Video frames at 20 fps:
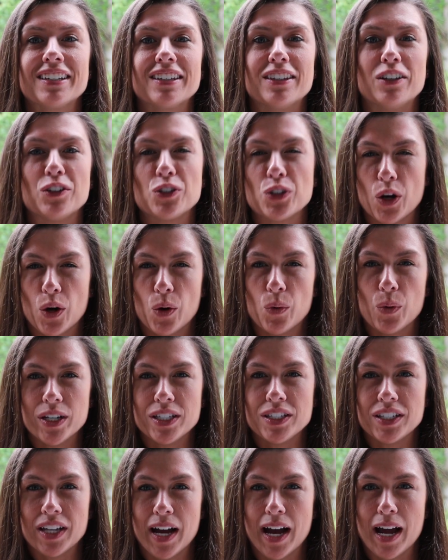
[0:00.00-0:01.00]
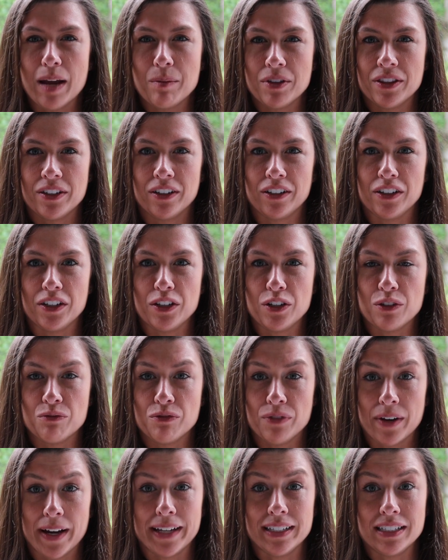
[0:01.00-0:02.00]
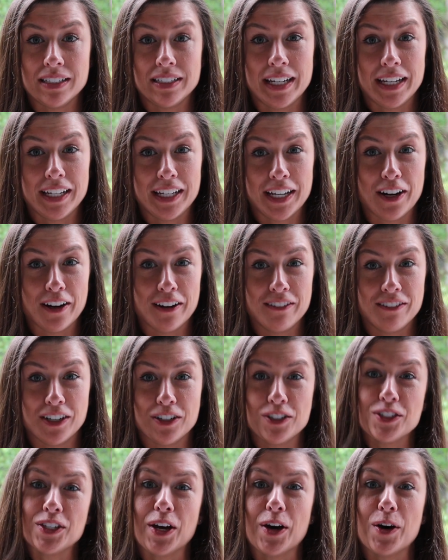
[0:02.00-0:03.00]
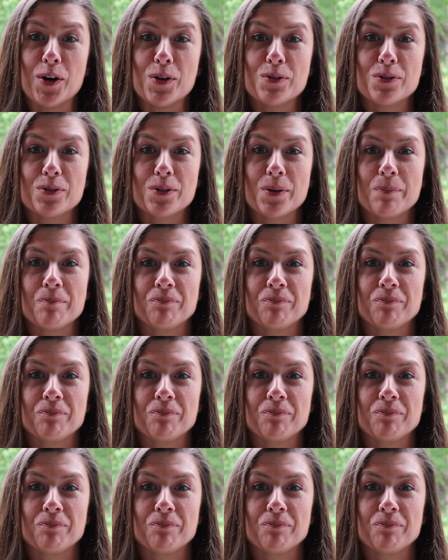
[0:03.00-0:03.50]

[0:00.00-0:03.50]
There's always time in there that you can find to take care of yourself.